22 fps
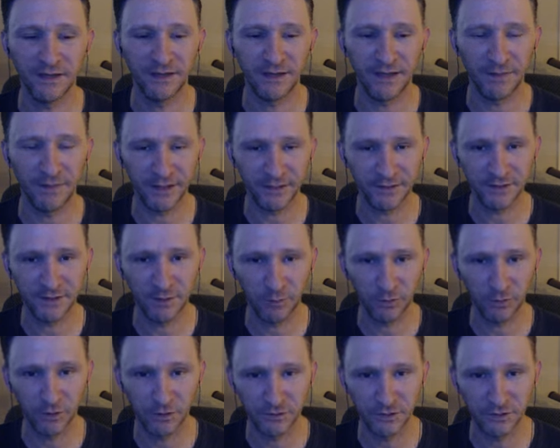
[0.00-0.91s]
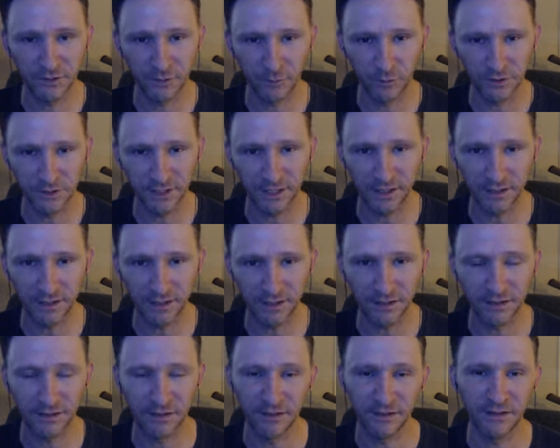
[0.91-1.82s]
And that's the approach that we're
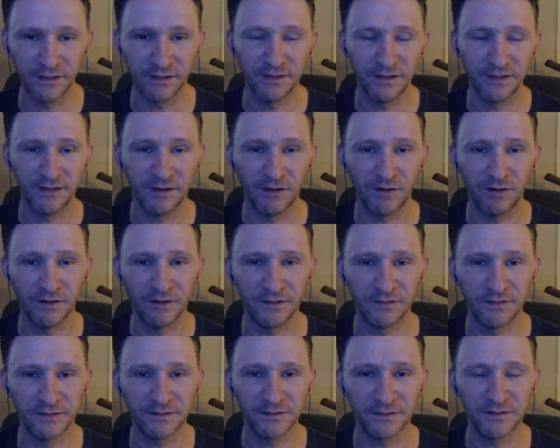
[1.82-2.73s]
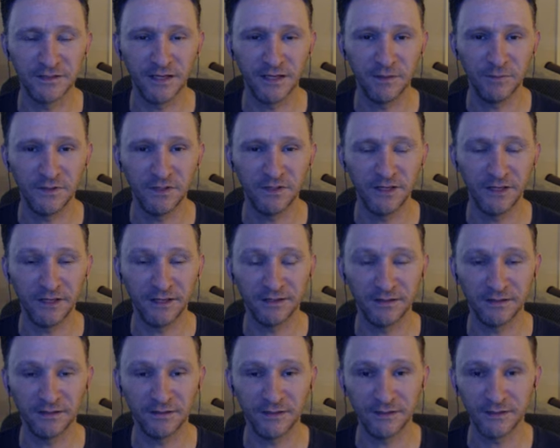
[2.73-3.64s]
taking on this attempt,
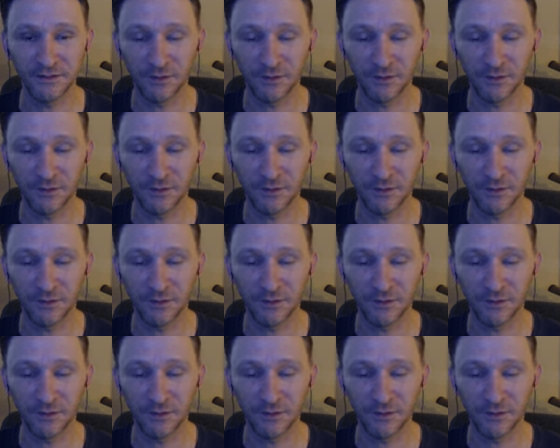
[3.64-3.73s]
and it's